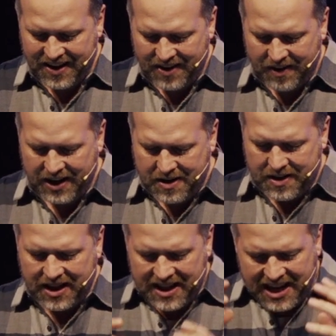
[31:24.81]
right?
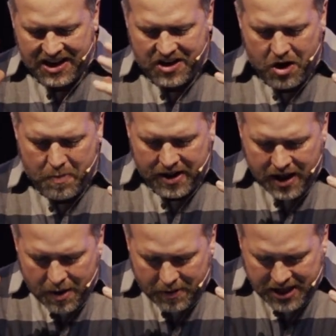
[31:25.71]
They didn't know, but
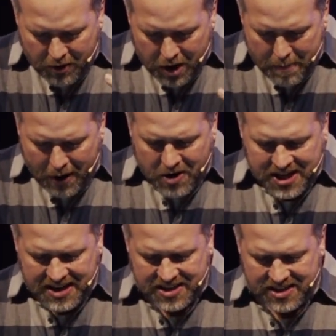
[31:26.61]
they were about
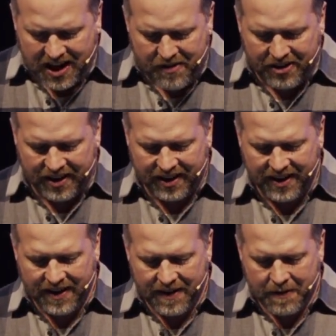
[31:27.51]
to discover
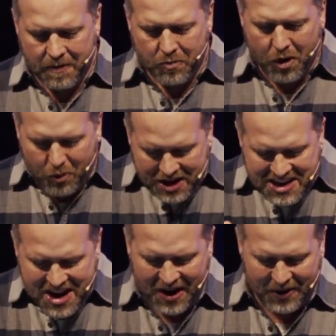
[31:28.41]
what we
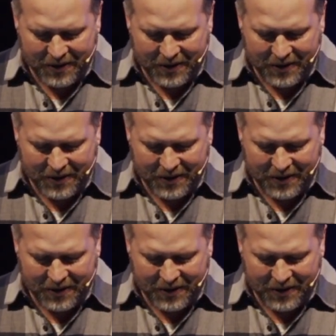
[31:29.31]
know.